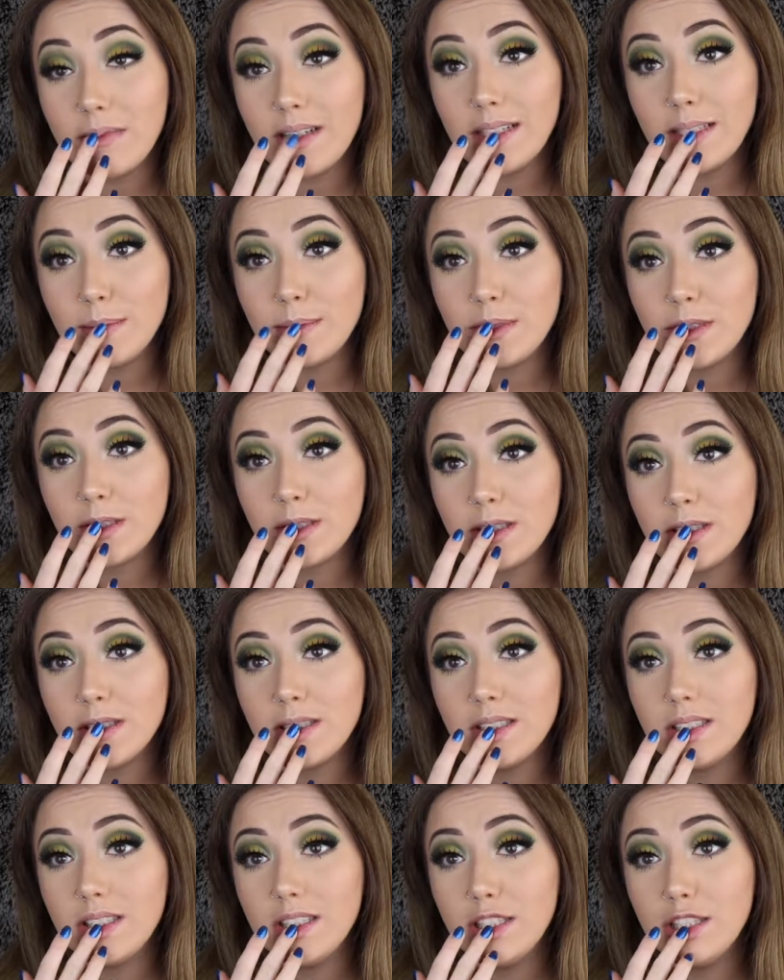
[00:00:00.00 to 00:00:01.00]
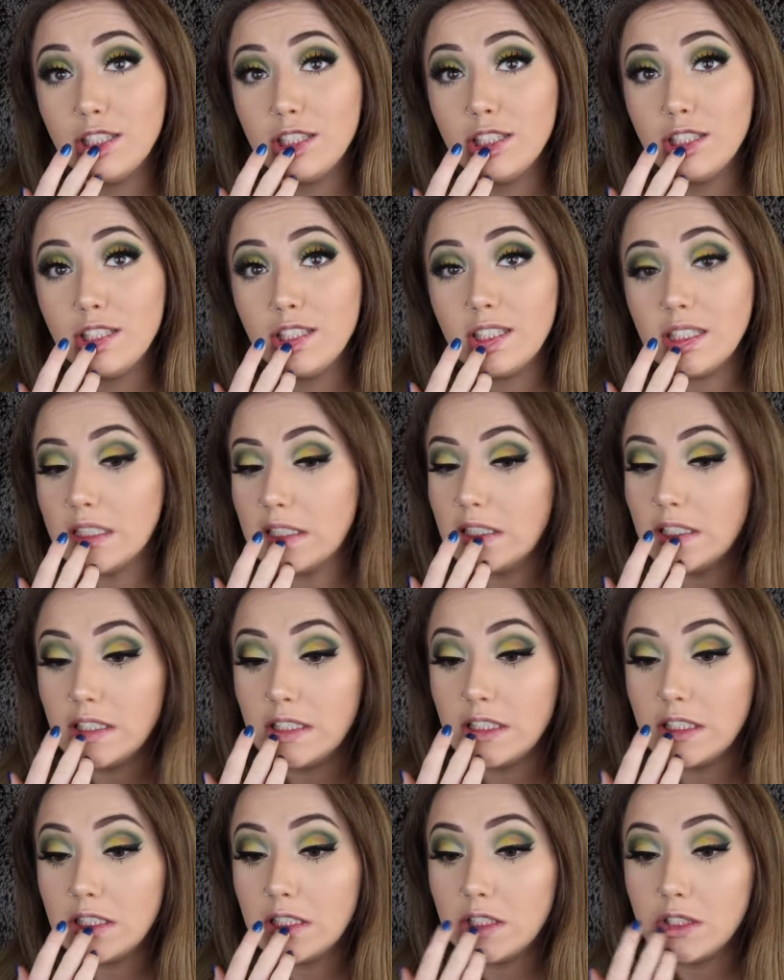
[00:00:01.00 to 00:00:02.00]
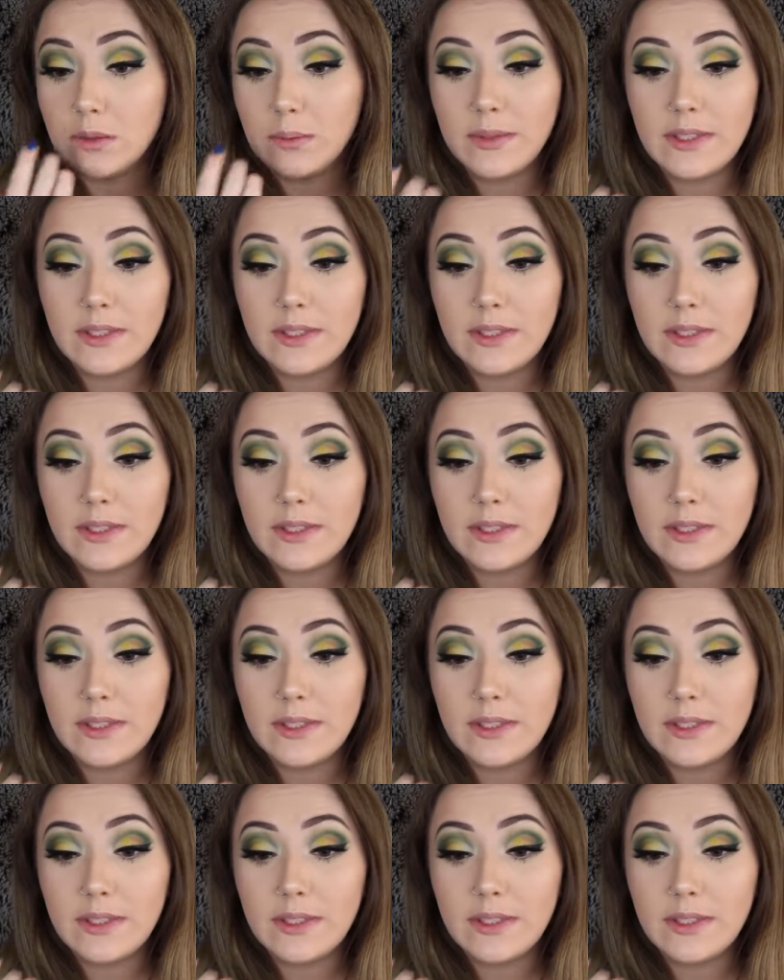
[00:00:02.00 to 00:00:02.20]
my lips are crusty and it'll